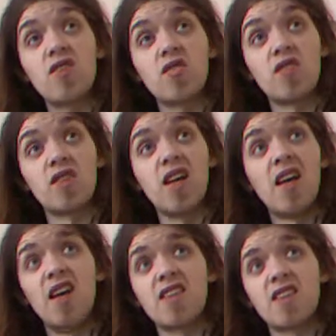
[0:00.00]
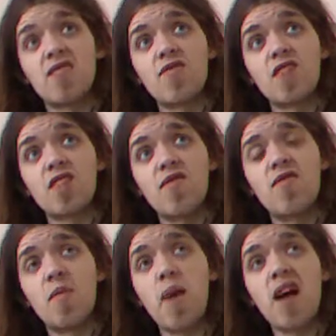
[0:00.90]
You could listen to this stuff
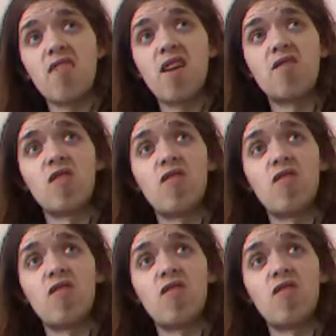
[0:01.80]
in the background,